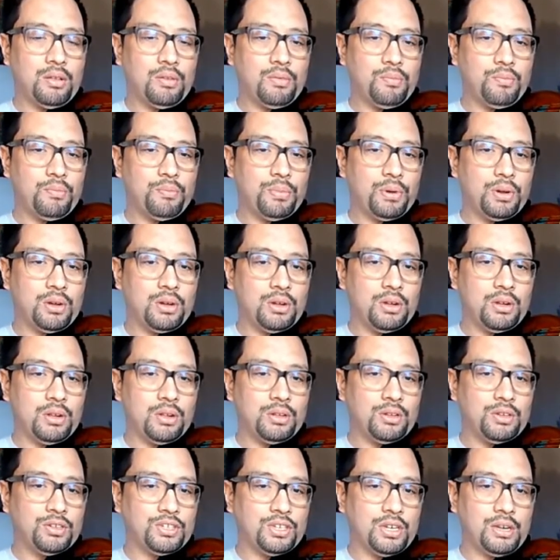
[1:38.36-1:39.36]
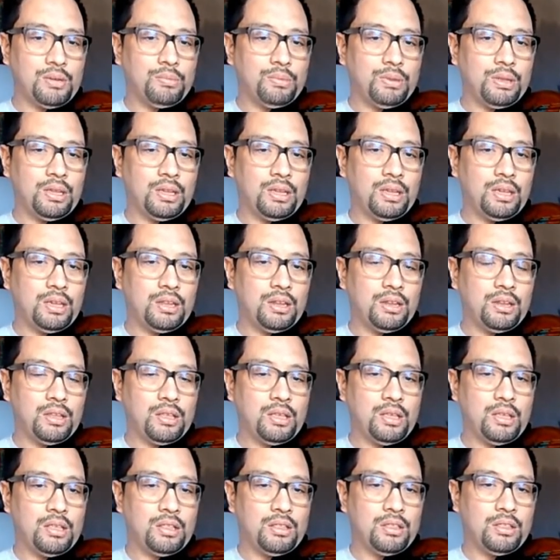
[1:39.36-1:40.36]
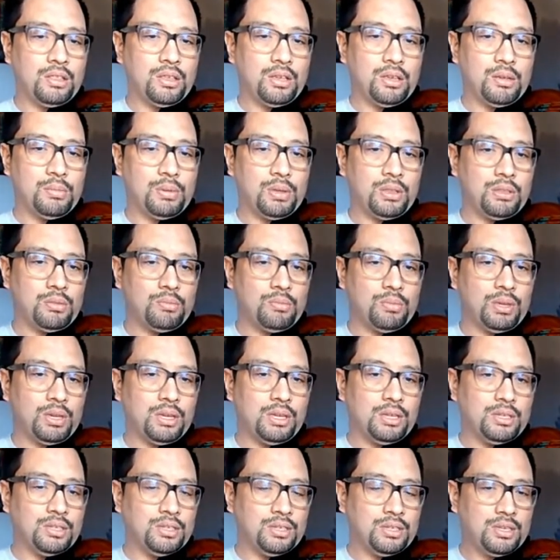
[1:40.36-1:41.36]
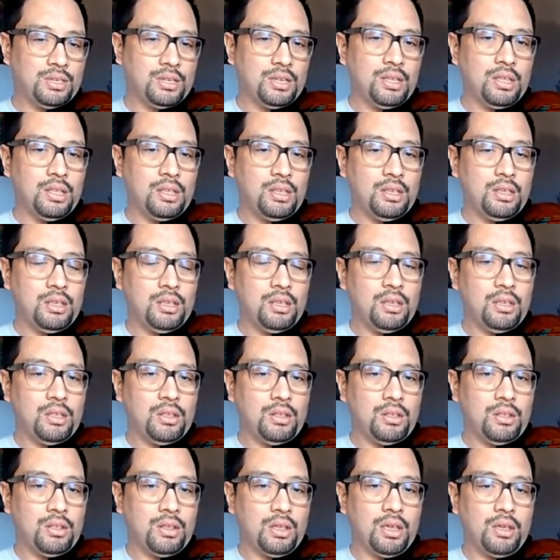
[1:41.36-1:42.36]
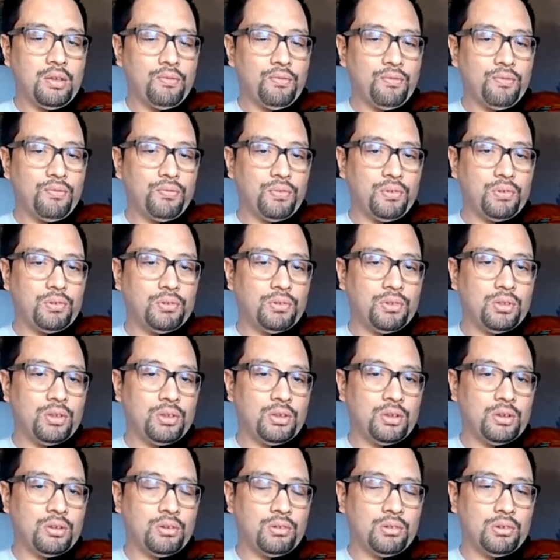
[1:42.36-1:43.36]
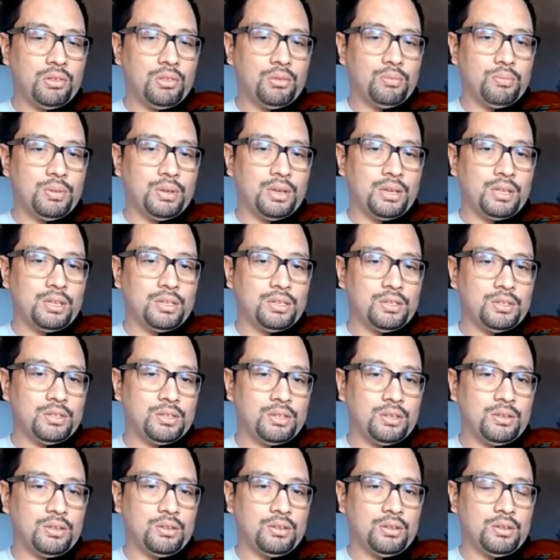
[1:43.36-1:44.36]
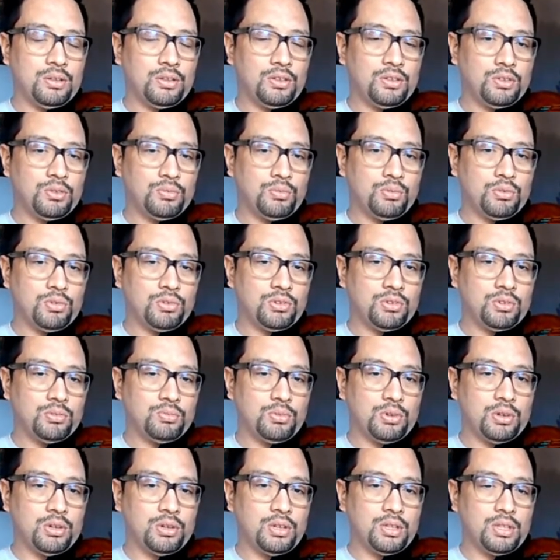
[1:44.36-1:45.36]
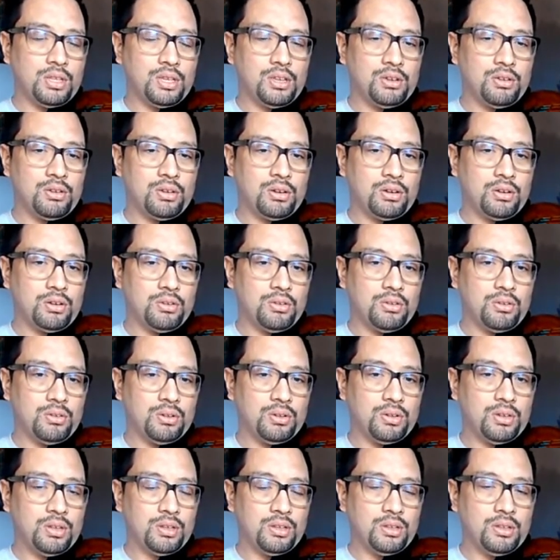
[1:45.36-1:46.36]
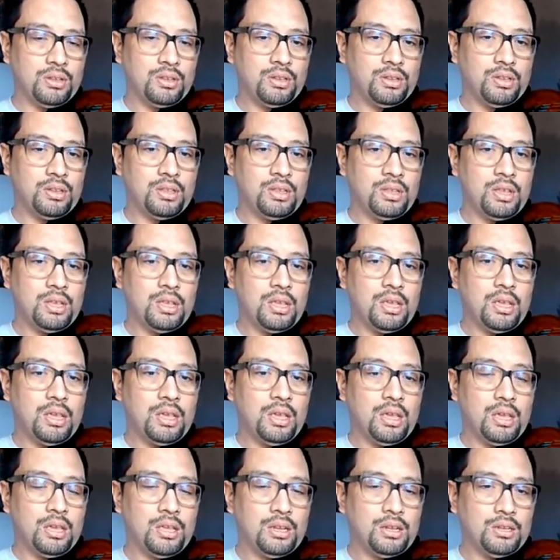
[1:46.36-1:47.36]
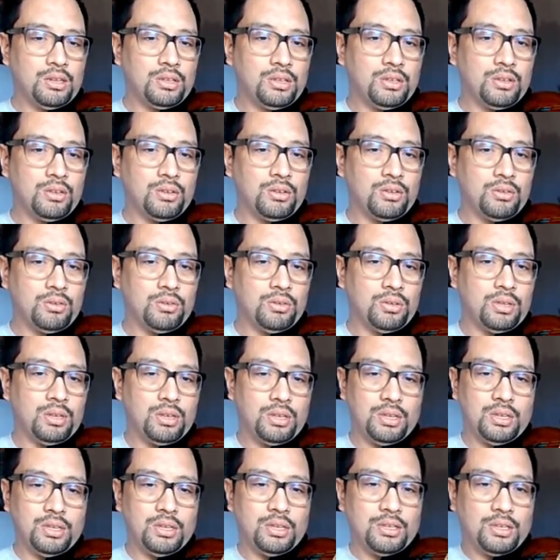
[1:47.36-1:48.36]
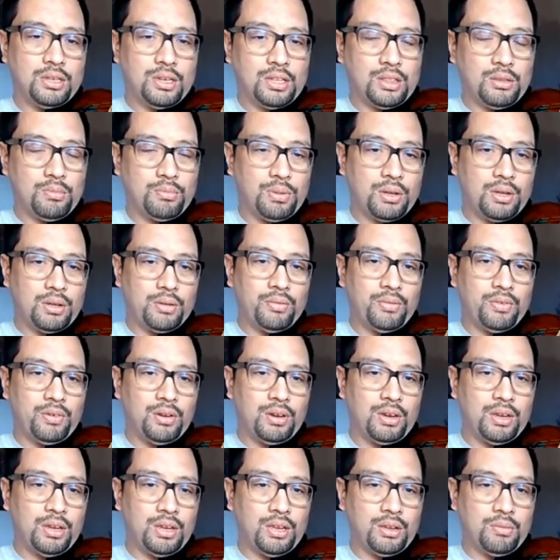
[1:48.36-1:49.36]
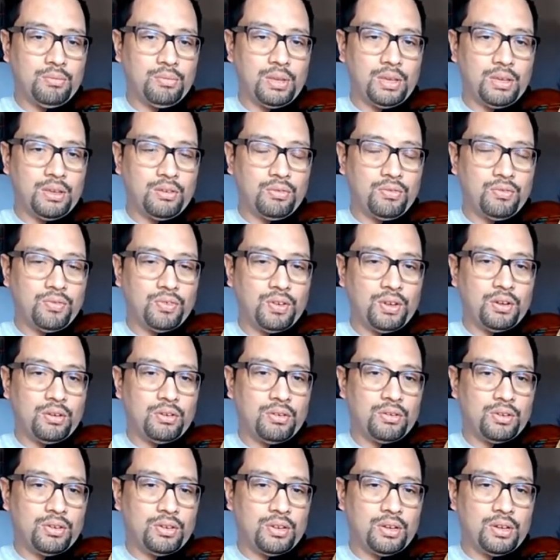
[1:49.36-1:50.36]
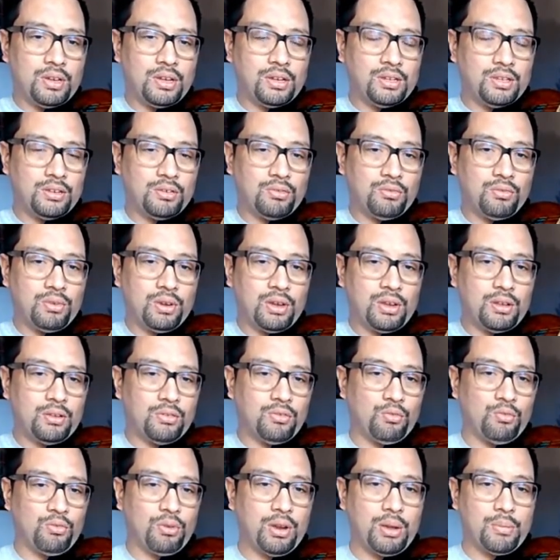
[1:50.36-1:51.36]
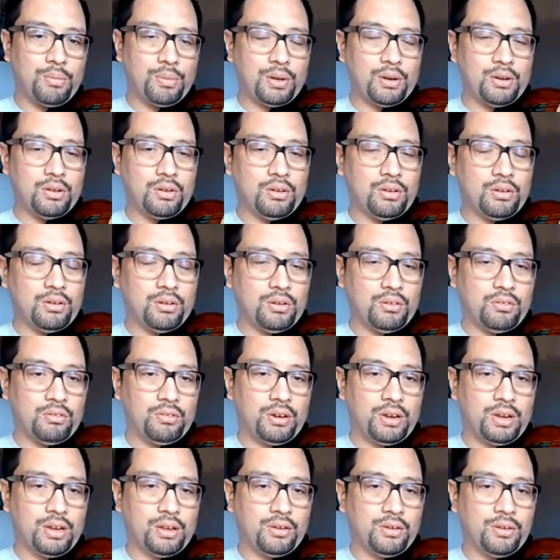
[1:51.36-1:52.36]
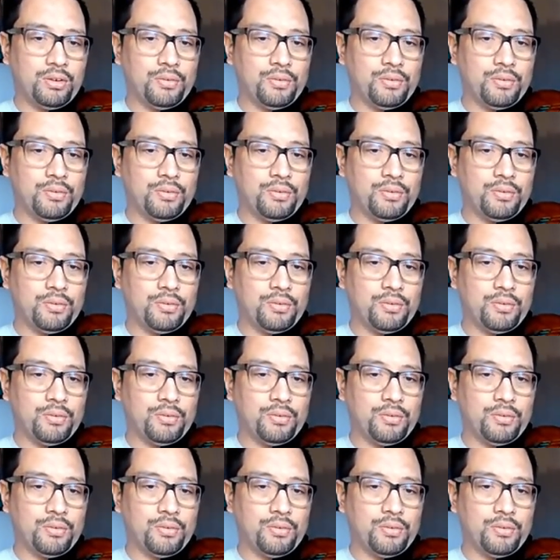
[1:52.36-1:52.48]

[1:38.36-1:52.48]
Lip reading: ball-shaped hand, think about the biggest fruit or the biggest sports ball that you can hold, and just hold it inside the palm of your hand, make your fingers nice and round, wrap it around,